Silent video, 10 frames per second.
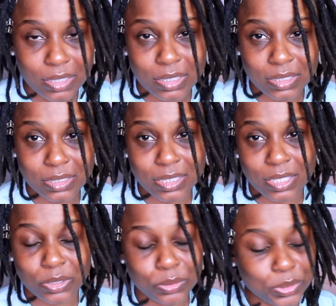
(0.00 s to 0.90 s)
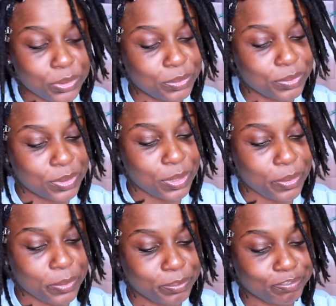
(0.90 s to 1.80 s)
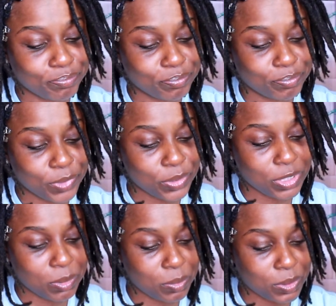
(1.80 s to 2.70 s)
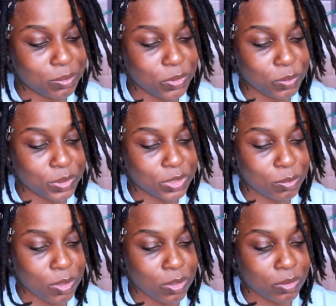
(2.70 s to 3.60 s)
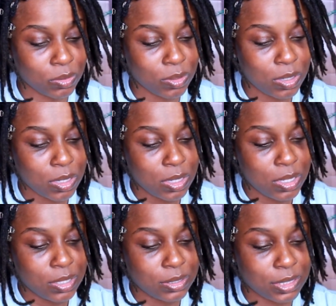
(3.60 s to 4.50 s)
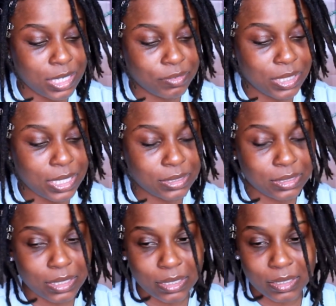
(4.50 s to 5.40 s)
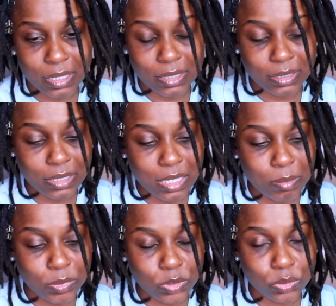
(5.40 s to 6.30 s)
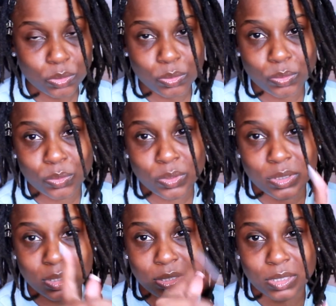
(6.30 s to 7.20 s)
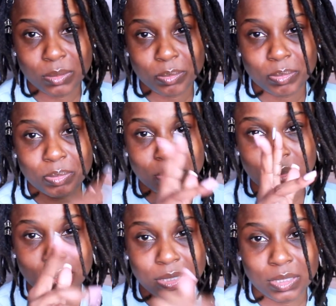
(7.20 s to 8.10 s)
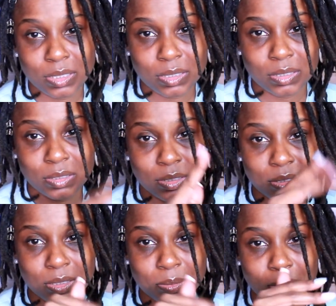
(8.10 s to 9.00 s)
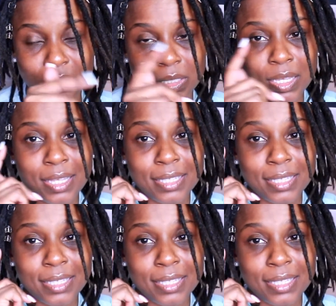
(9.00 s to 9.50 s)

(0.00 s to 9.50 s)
Yeah, these gotta go too. So you'll see me with some new ones tomorrow. Then after that set, I think I'm gonna do the dip in the dip in